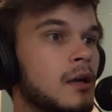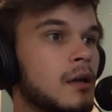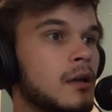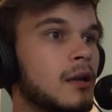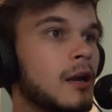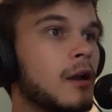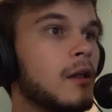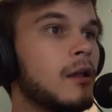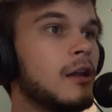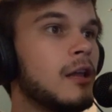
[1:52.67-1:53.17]

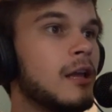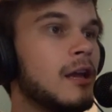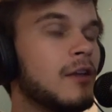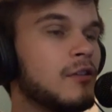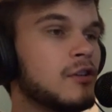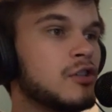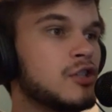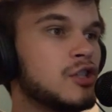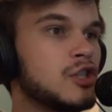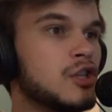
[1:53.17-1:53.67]
Not only do you get
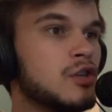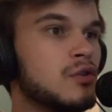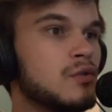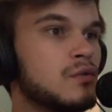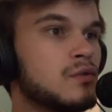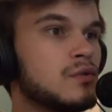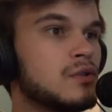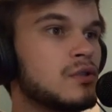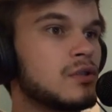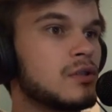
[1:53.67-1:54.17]
to
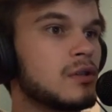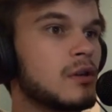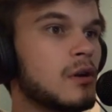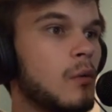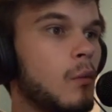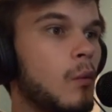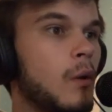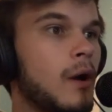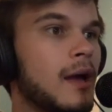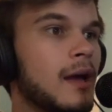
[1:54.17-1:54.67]
choose
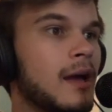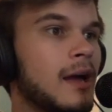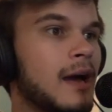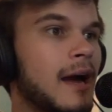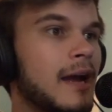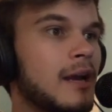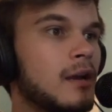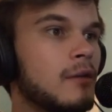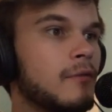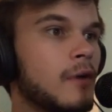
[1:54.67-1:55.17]
what
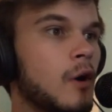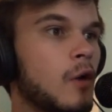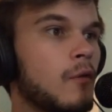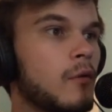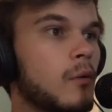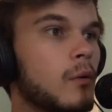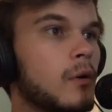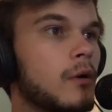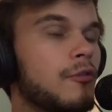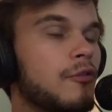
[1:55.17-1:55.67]
kind of
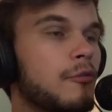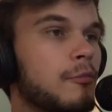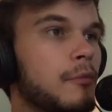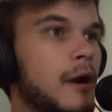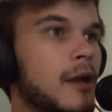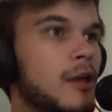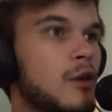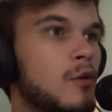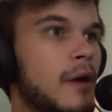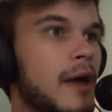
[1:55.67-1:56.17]
overworld
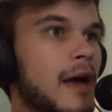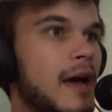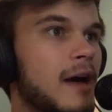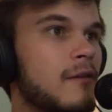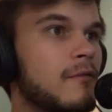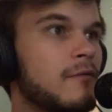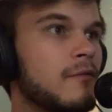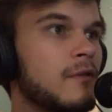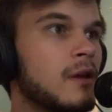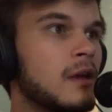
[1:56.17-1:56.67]
sprite you
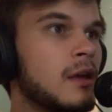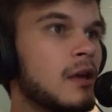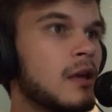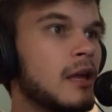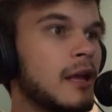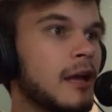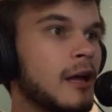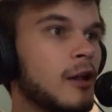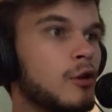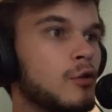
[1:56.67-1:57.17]
have,
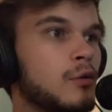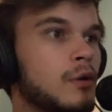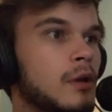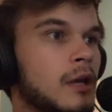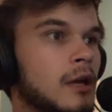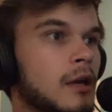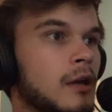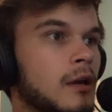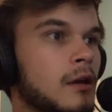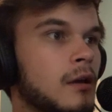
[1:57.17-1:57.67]

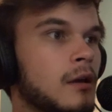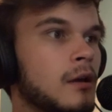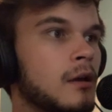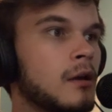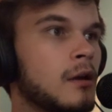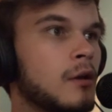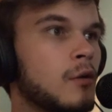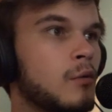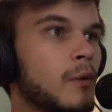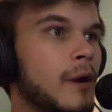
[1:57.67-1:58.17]
including
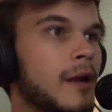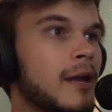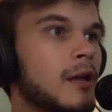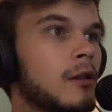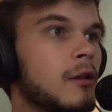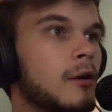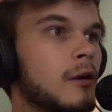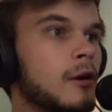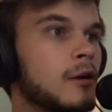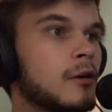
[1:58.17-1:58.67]

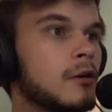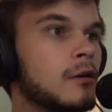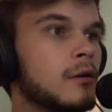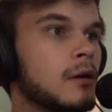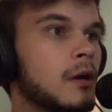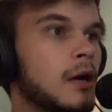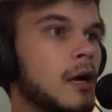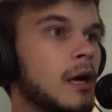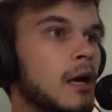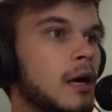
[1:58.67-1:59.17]
regular
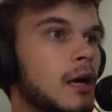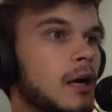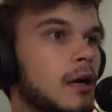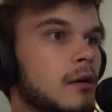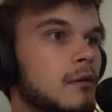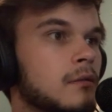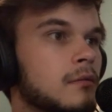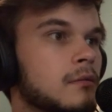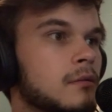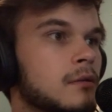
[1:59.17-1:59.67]

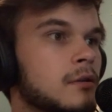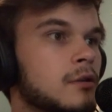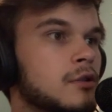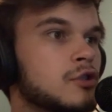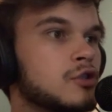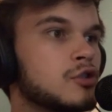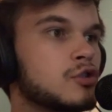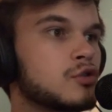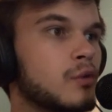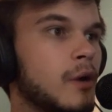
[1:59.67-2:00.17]

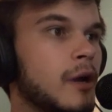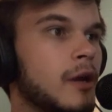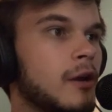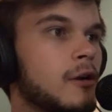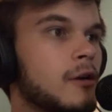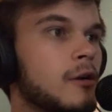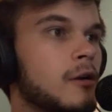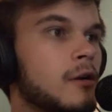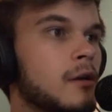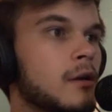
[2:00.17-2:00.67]

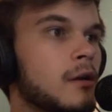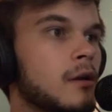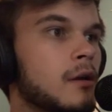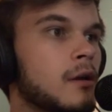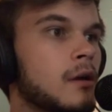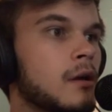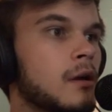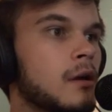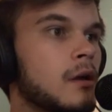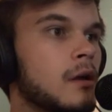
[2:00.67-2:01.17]
trainer,
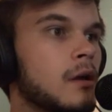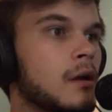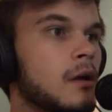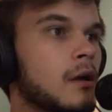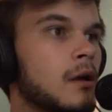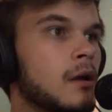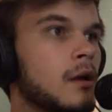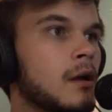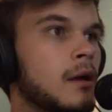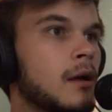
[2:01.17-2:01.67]

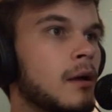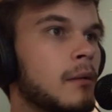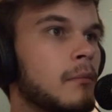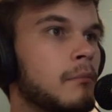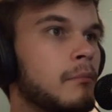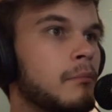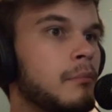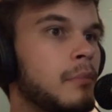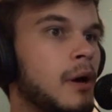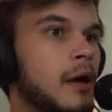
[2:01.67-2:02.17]

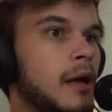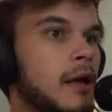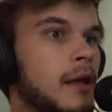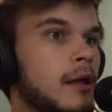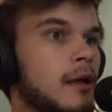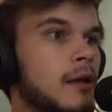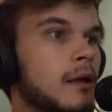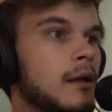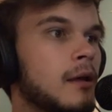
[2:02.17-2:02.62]
but